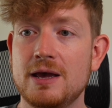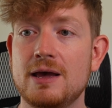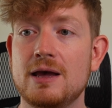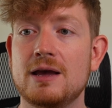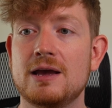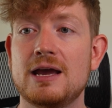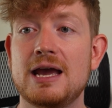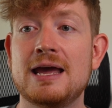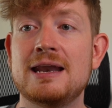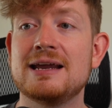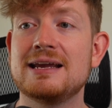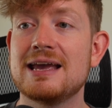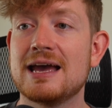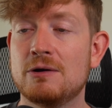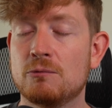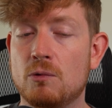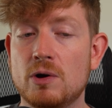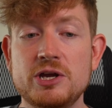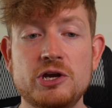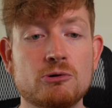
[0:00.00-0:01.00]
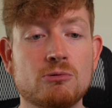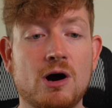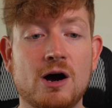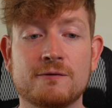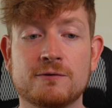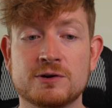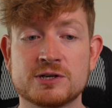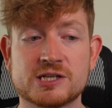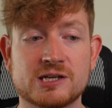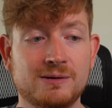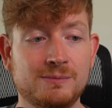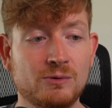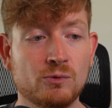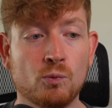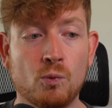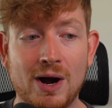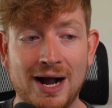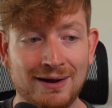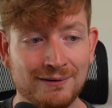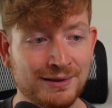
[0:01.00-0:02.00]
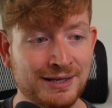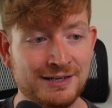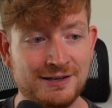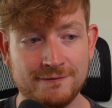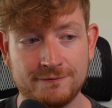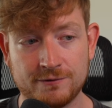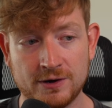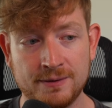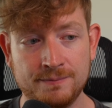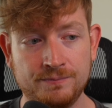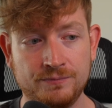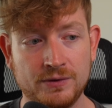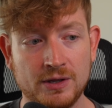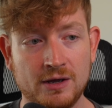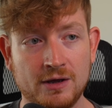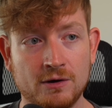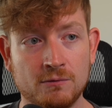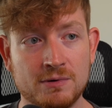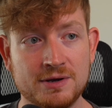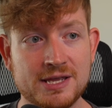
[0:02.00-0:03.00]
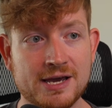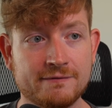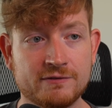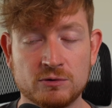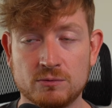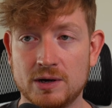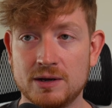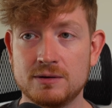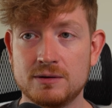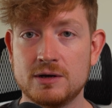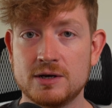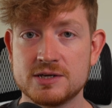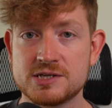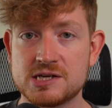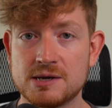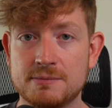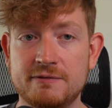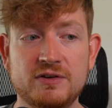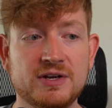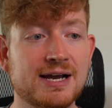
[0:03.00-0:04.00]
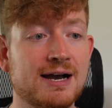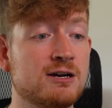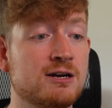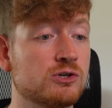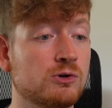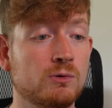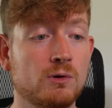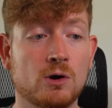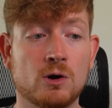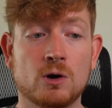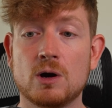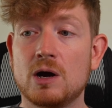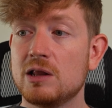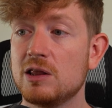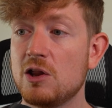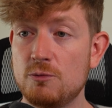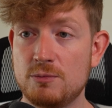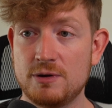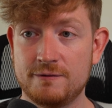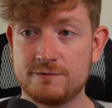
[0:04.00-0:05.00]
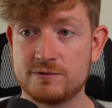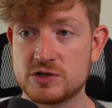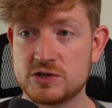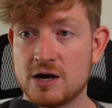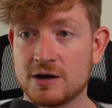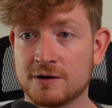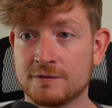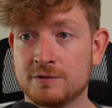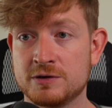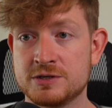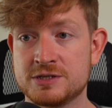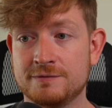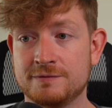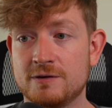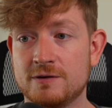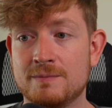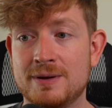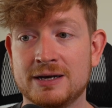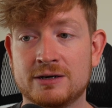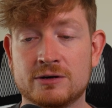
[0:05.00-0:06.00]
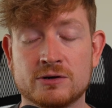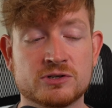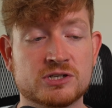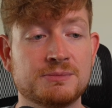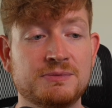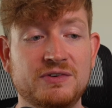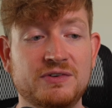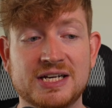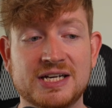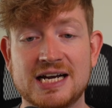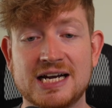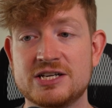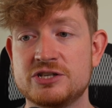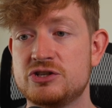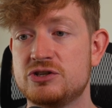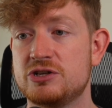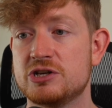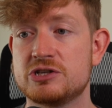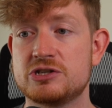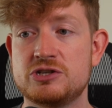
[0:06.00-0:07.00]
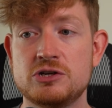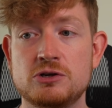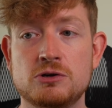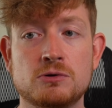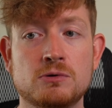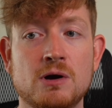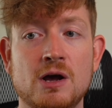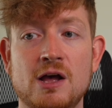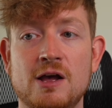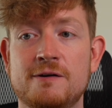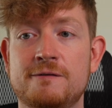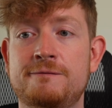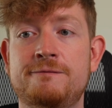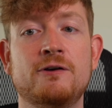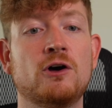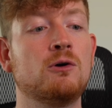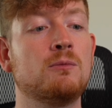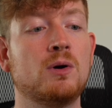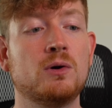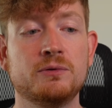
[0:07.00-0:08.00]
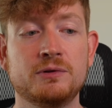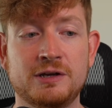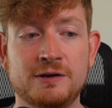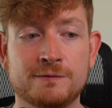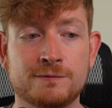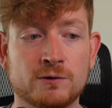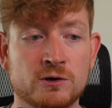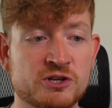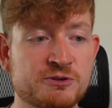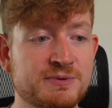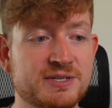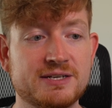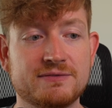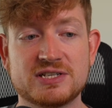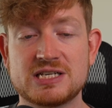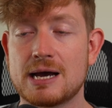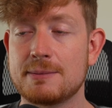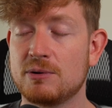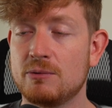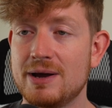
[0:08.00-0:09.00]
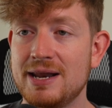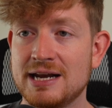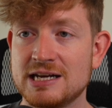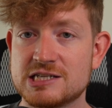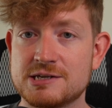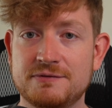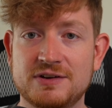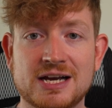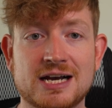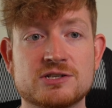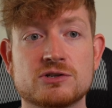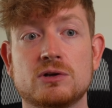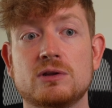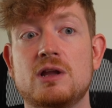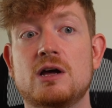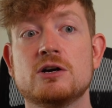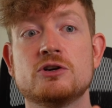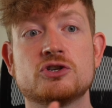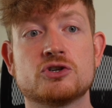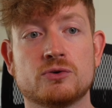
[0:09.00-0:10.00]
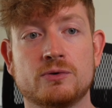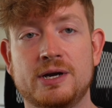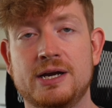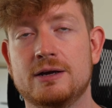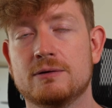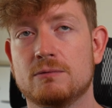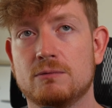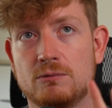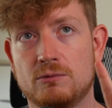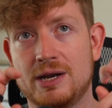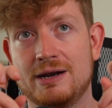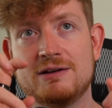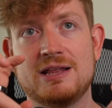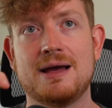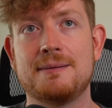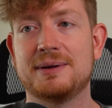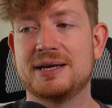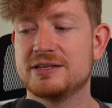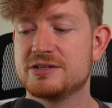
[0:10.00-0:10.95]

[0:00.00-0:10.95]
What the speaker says: And again, what you offer is going to be wildly different with everyone. Some of you guys are elopement photographers and filmmakers. Some of you guys just do film only for a specific type of wedding. Some of you guys are luxury, whatever that means.